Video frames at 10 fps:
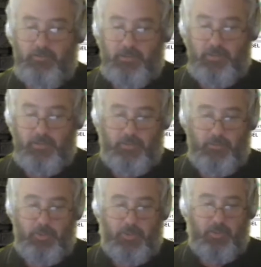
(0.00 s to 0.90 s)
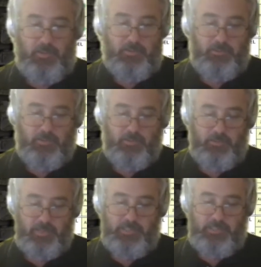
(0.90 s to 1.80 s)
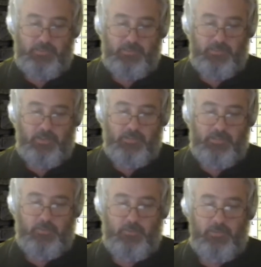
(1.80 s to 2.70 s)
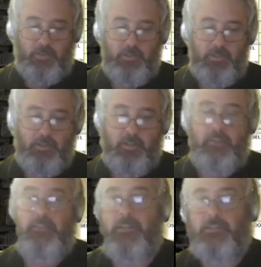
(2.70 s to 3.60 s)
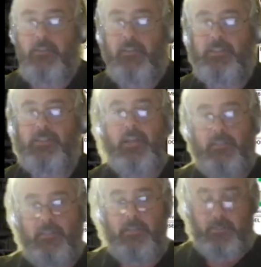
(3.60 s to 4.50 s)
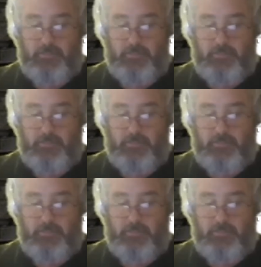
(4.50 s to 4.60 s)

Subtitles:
And here we go, here's a legend, so you can see all the things like the chart tints